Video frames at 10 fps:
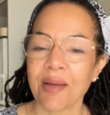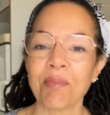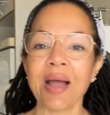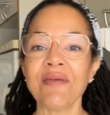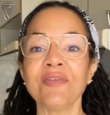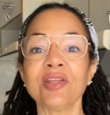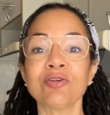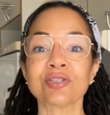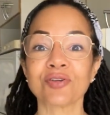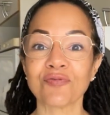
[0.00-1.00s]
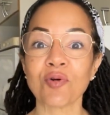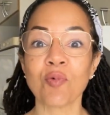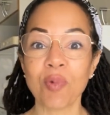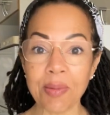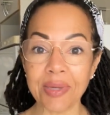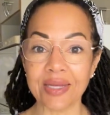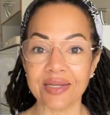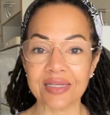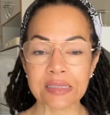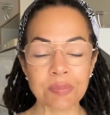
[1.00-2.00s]
My videos are for
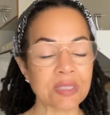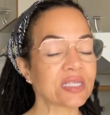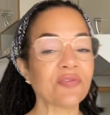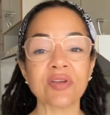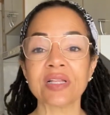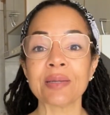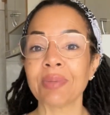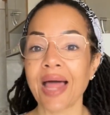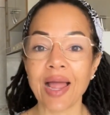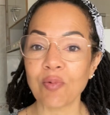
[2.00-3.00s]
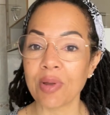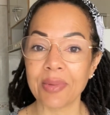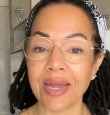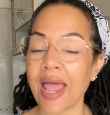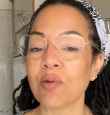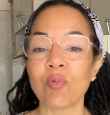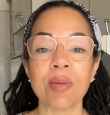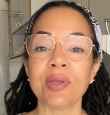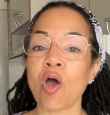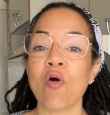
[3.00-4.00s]
women, specifically Black women and
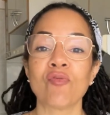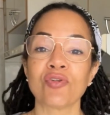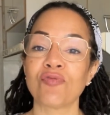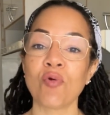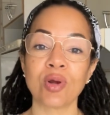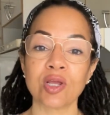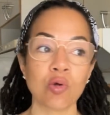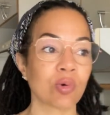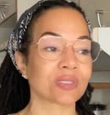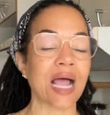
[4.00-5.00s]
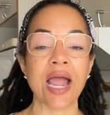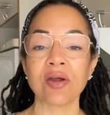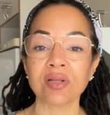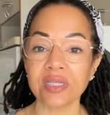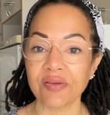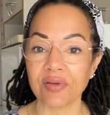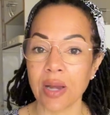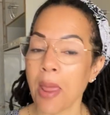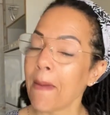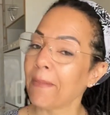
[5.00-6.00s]
women over 40 who are tired of
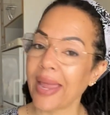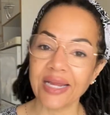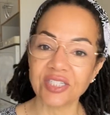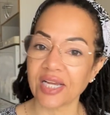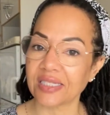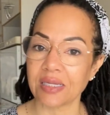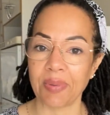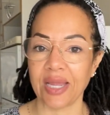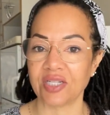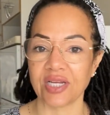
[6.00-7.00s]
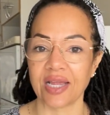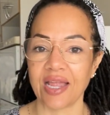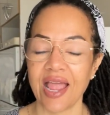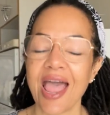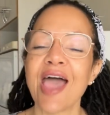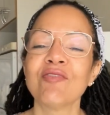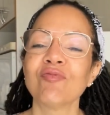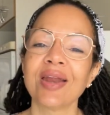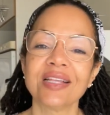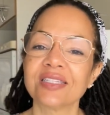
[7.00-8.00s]
living paycheck to paycheck and
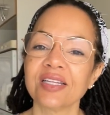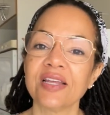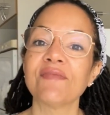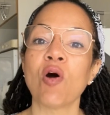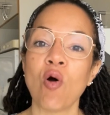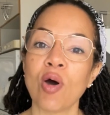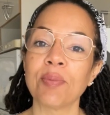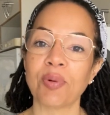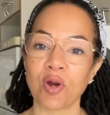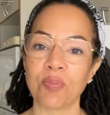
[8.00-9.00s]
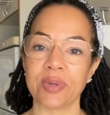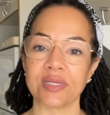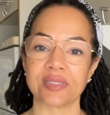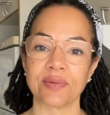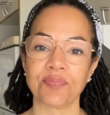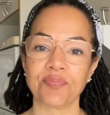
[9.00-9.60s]
ready to live on purpose.